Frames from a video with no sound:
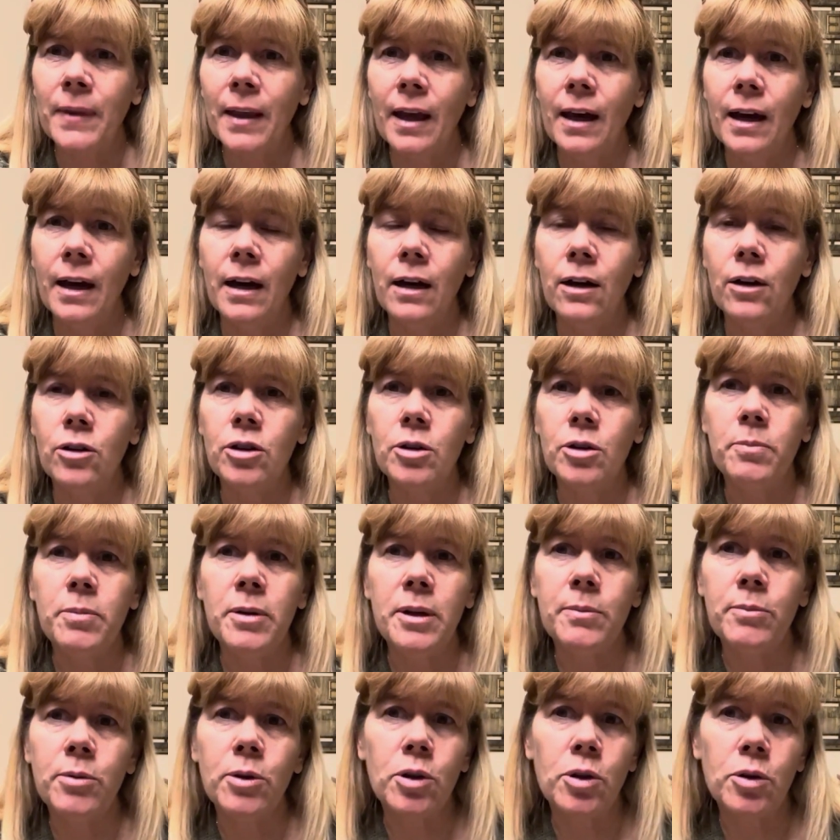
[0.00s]
How do
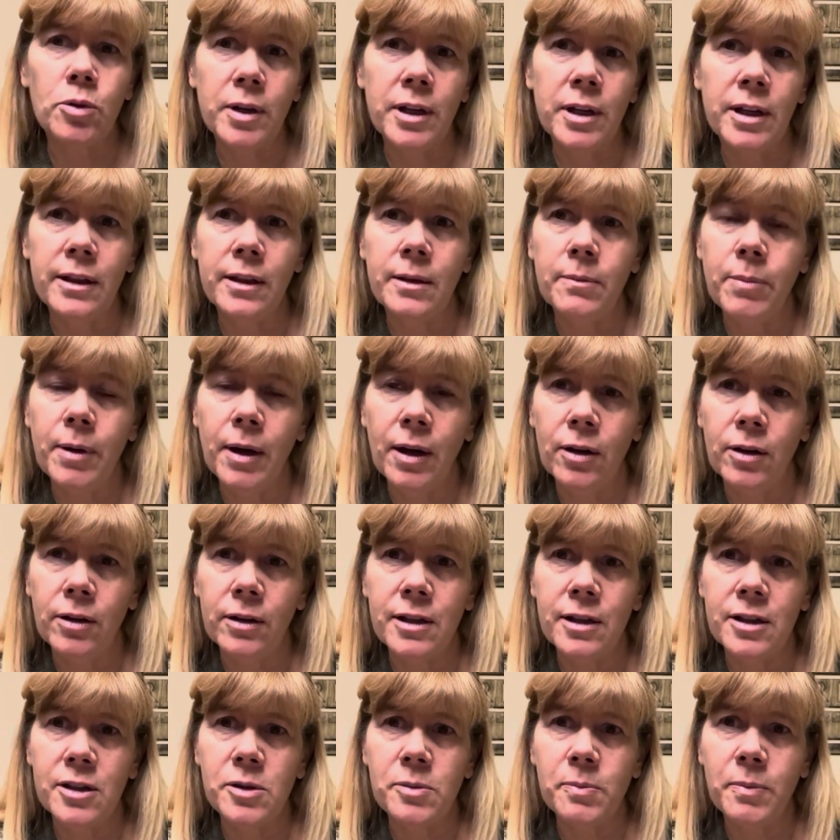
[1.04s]
people greet the
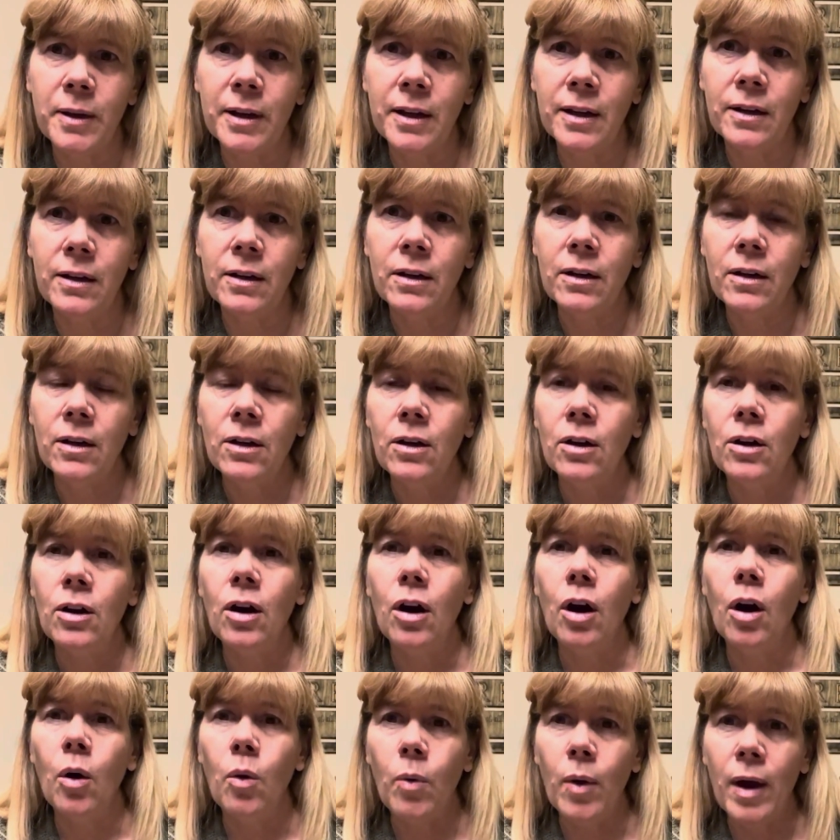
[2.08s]
parent that's been
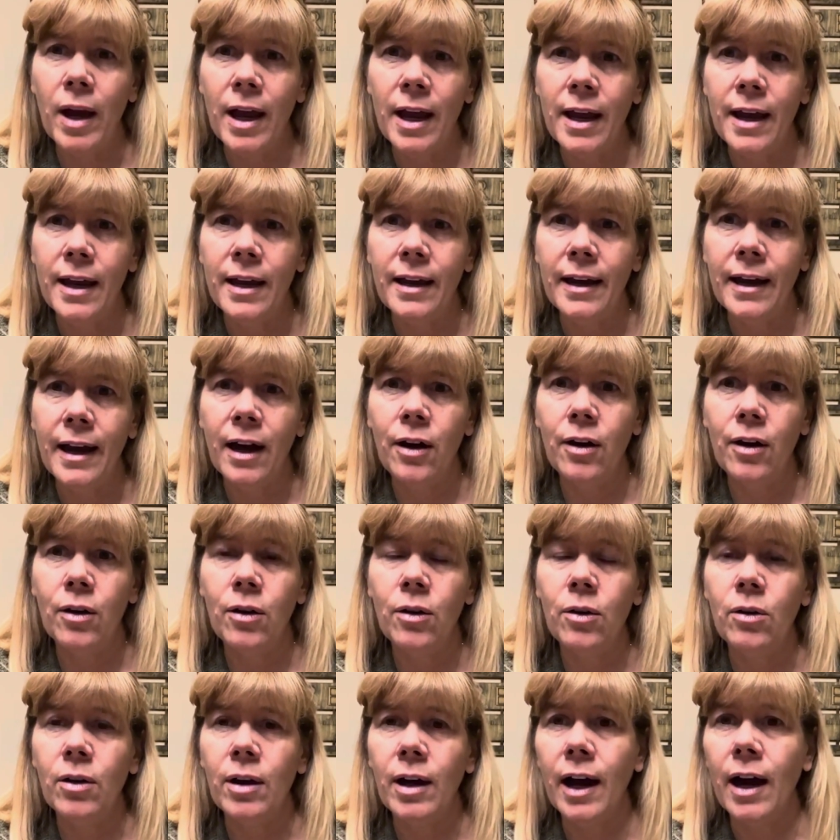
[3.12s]
away?
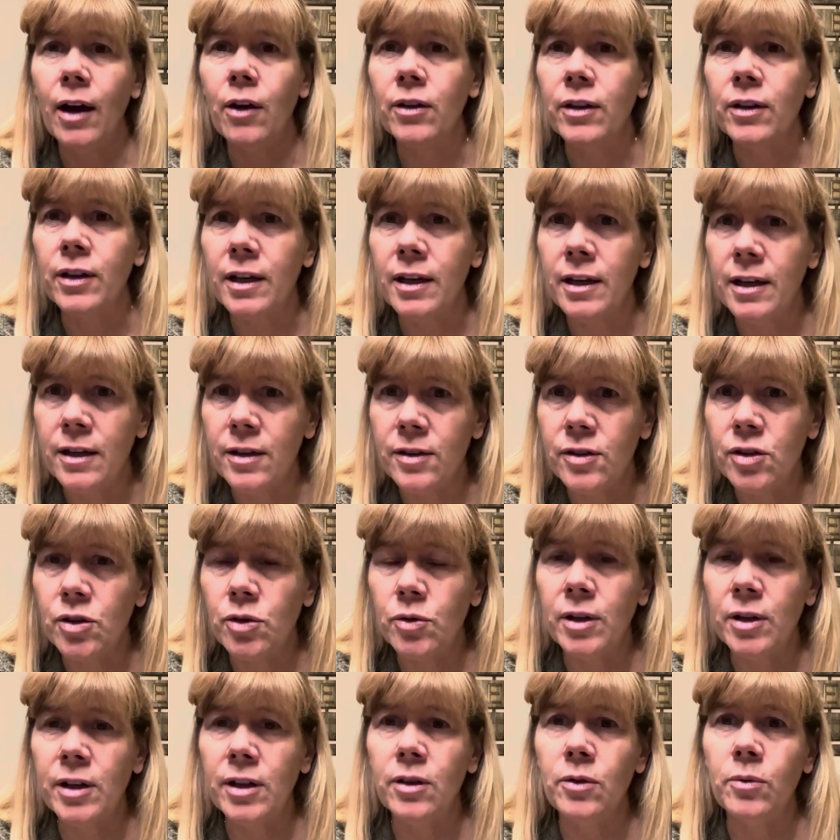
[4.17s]
How how are the kids
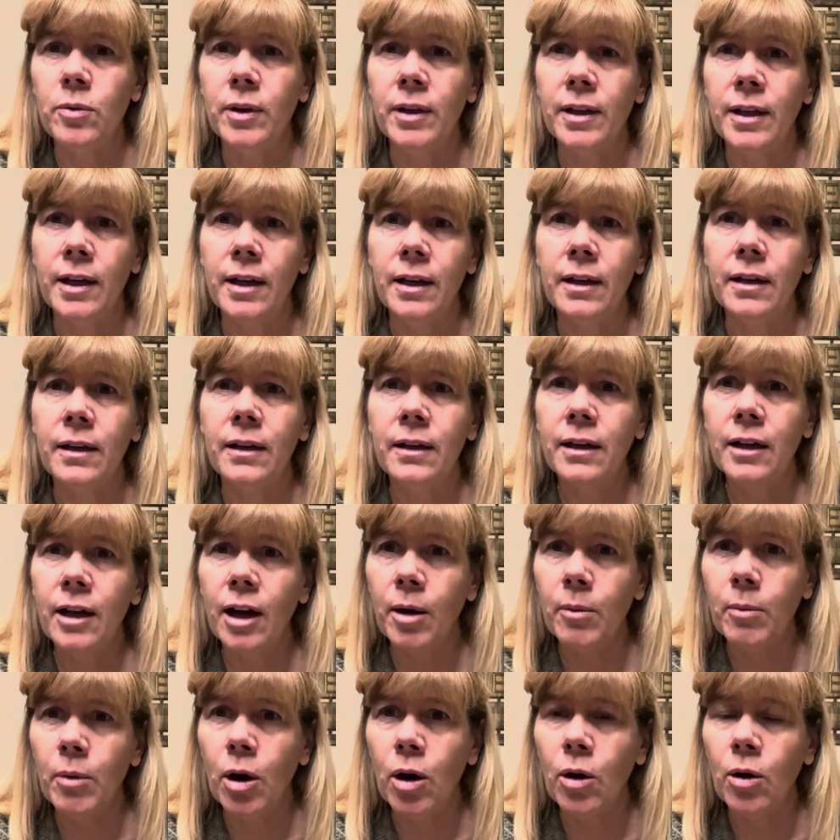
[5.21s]
greeted when they
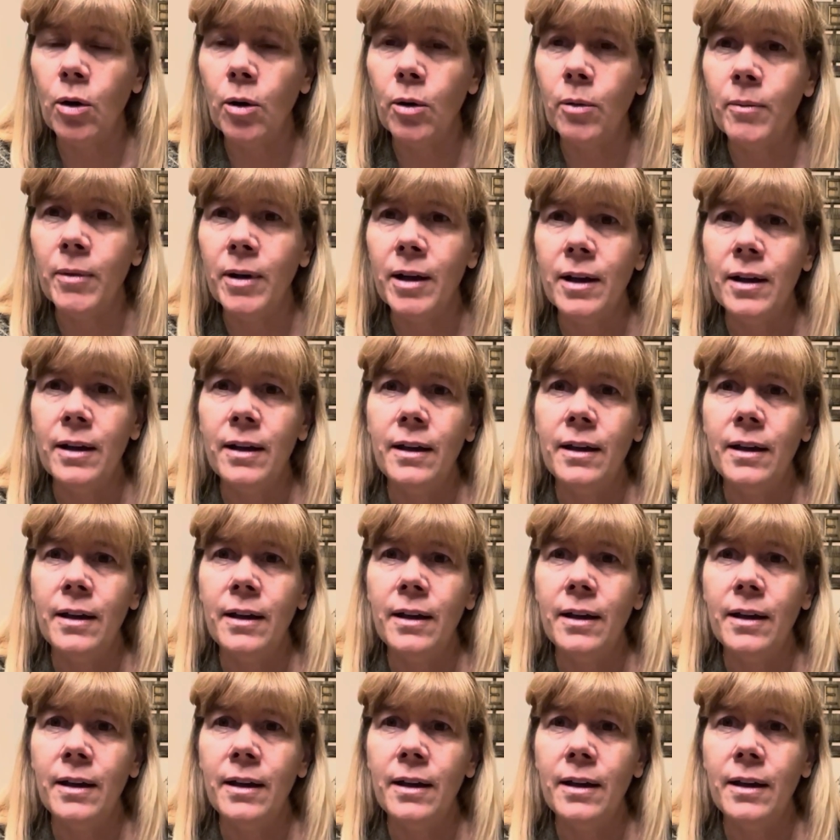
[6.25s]
come home?